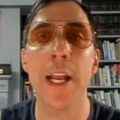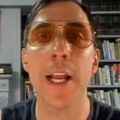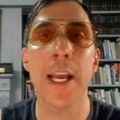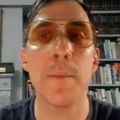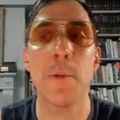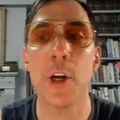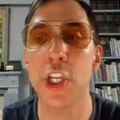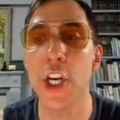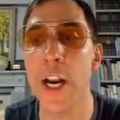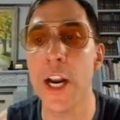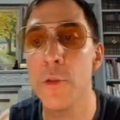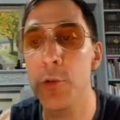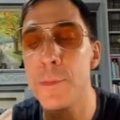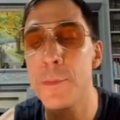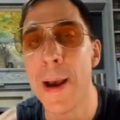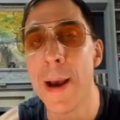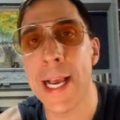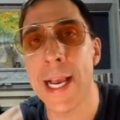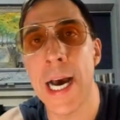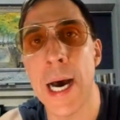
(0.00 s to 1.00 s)
to get my channels
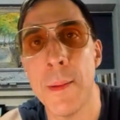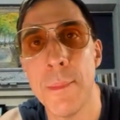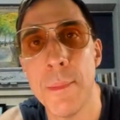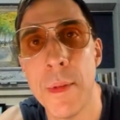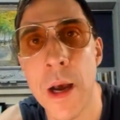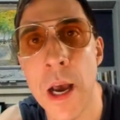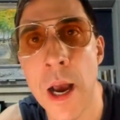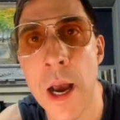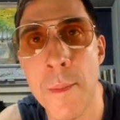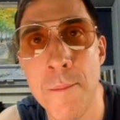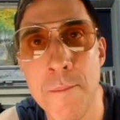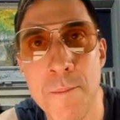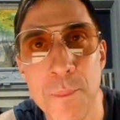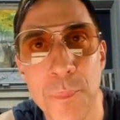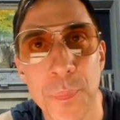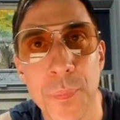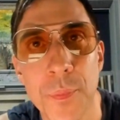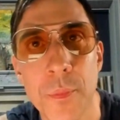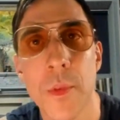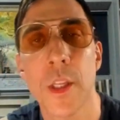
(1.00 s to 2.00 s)
back up.
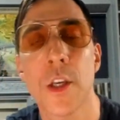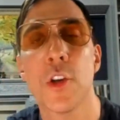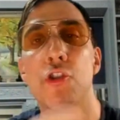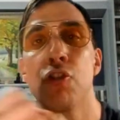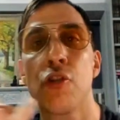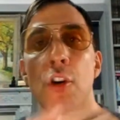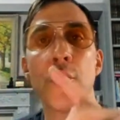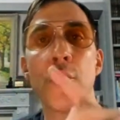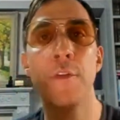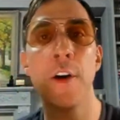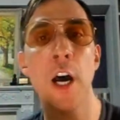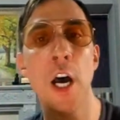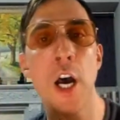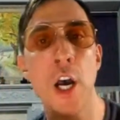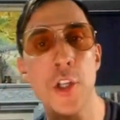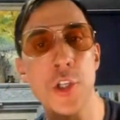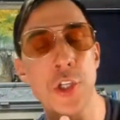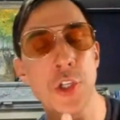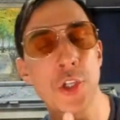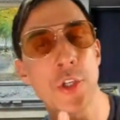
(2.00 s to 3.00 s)
Truth
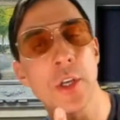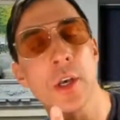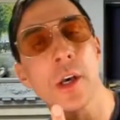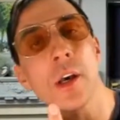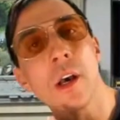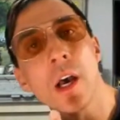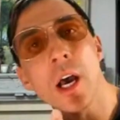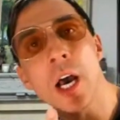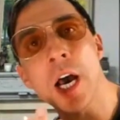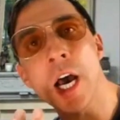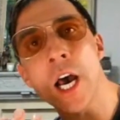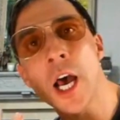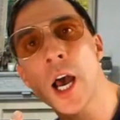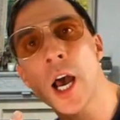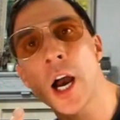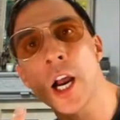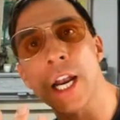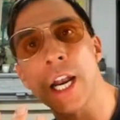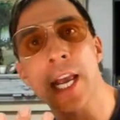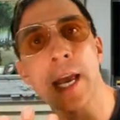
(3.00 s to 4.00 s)
hurts. I'm
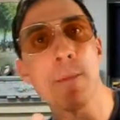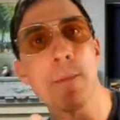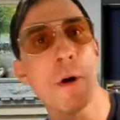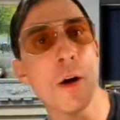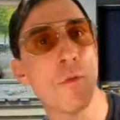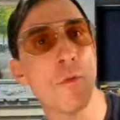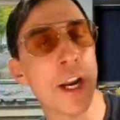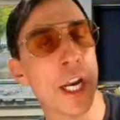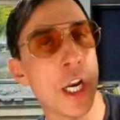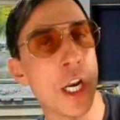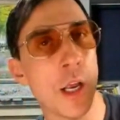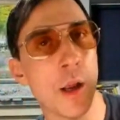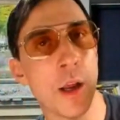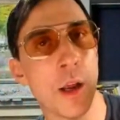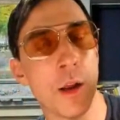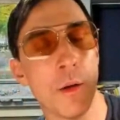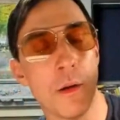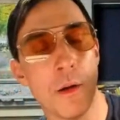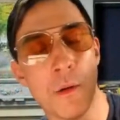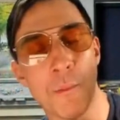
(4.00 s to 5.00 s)
going to get my
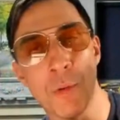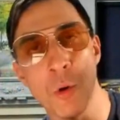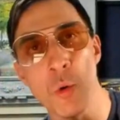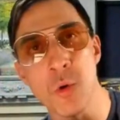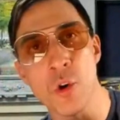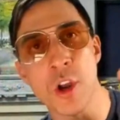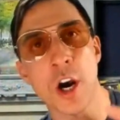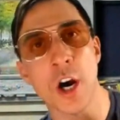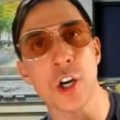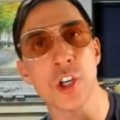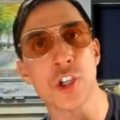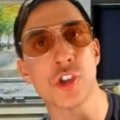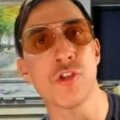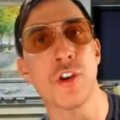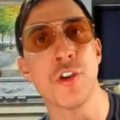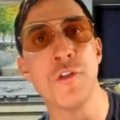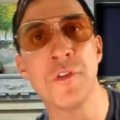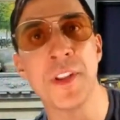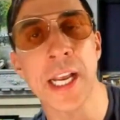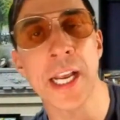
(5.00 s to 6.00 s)
regular broadcast,
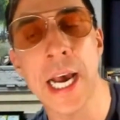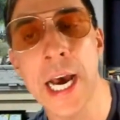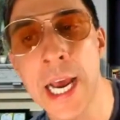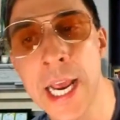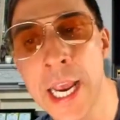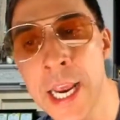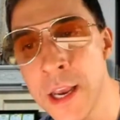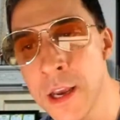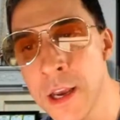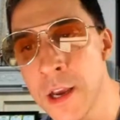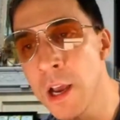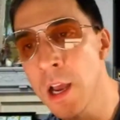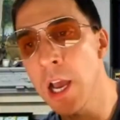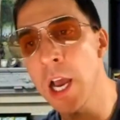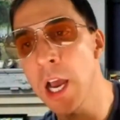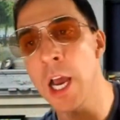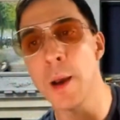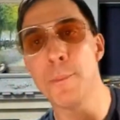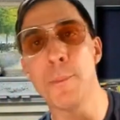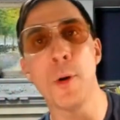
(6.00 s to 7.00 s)
Truth Decay.
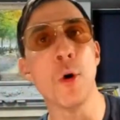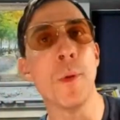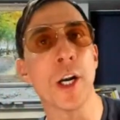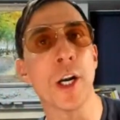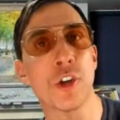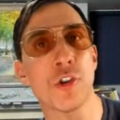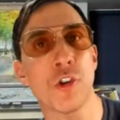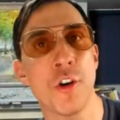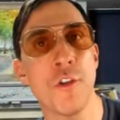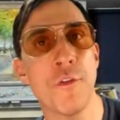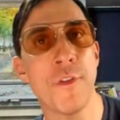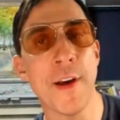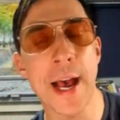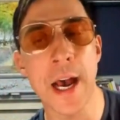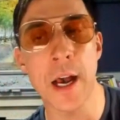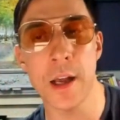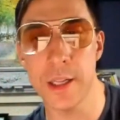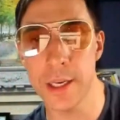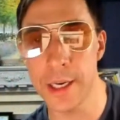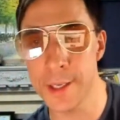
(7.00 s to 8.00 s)
Pull my truth
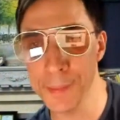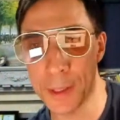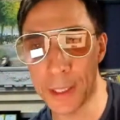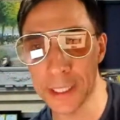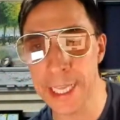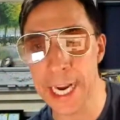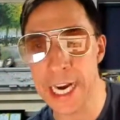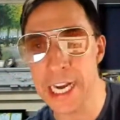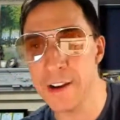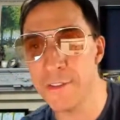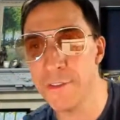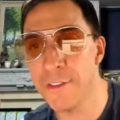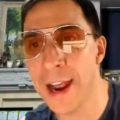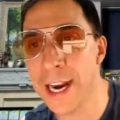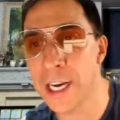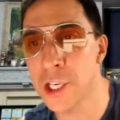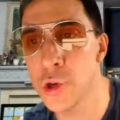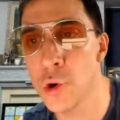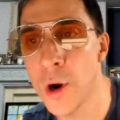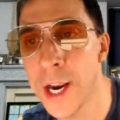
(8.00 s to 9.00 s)
out. That's my daily
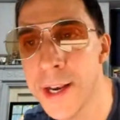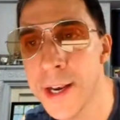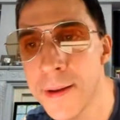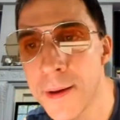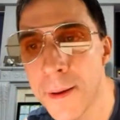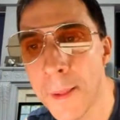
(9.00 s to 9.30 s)
factoid.